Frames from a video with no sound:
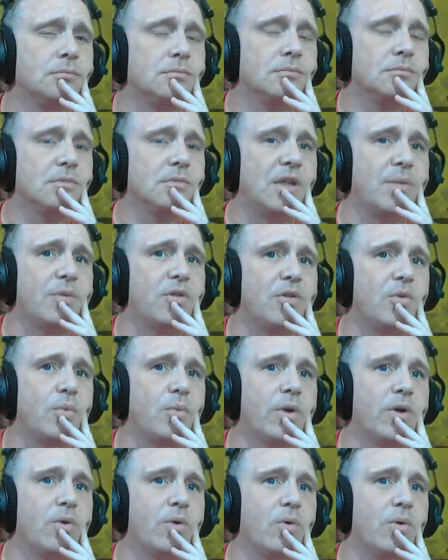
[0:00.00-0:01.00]
That was a
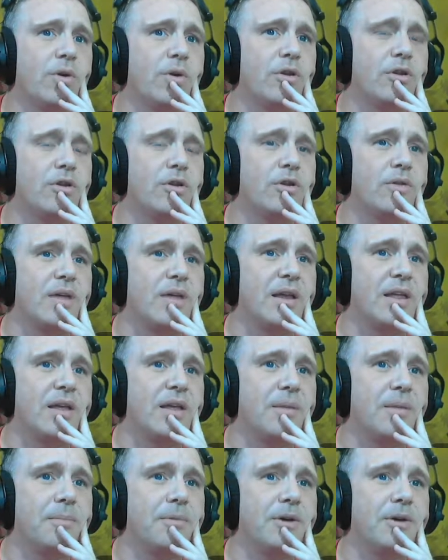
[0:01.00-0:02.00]
weird order to do that
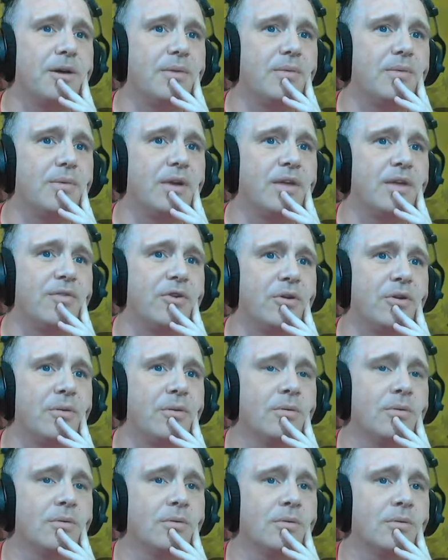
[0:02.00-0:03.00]
in, but whatever.
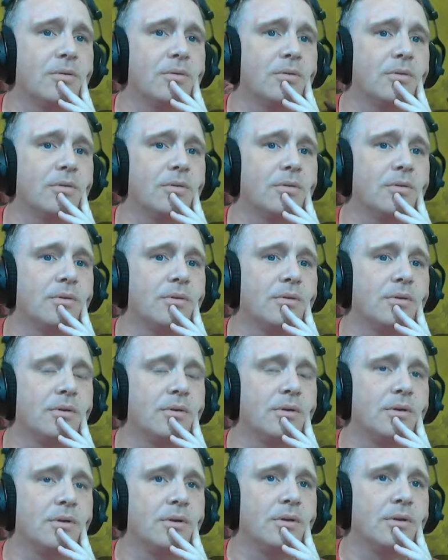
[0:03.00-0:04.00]

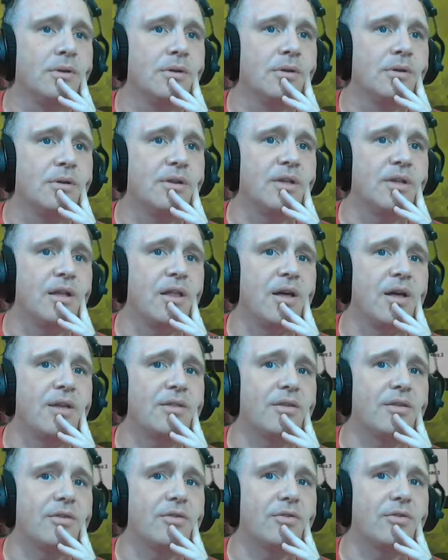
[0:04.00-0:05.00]
Because they
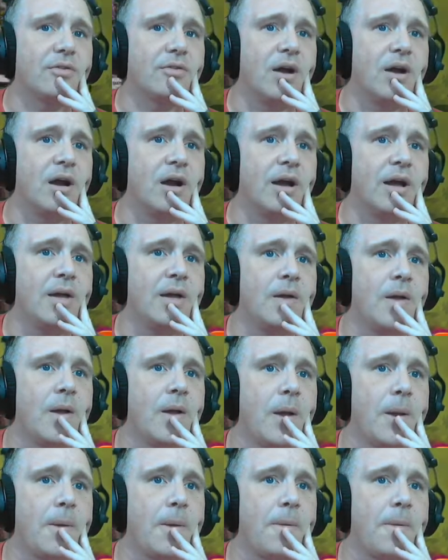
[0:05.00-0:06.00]
lost a Scry.
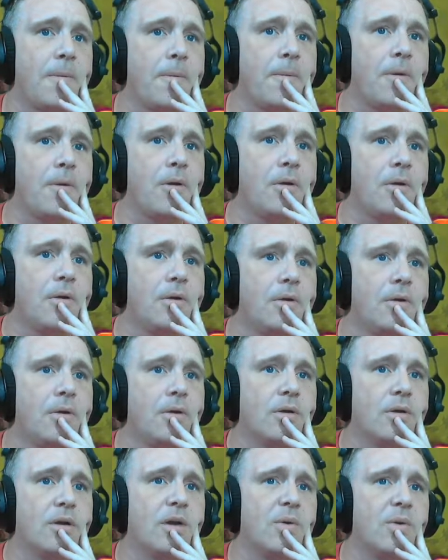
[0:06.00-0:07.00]

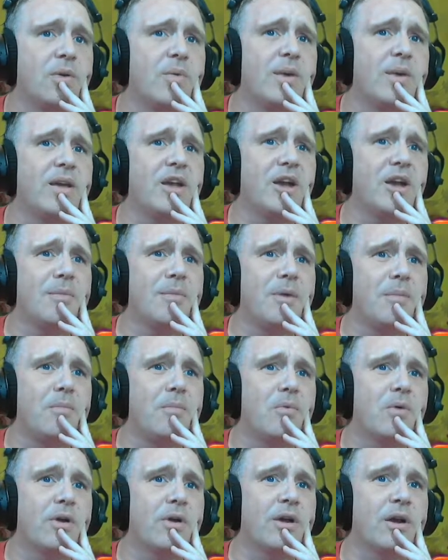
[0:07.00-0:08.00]
Okay, what do I care about
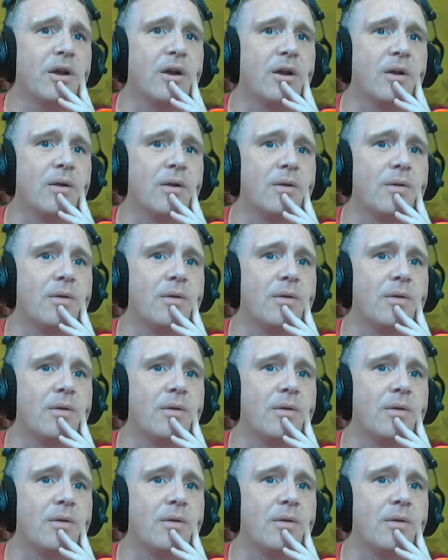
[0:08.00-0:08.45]
more here?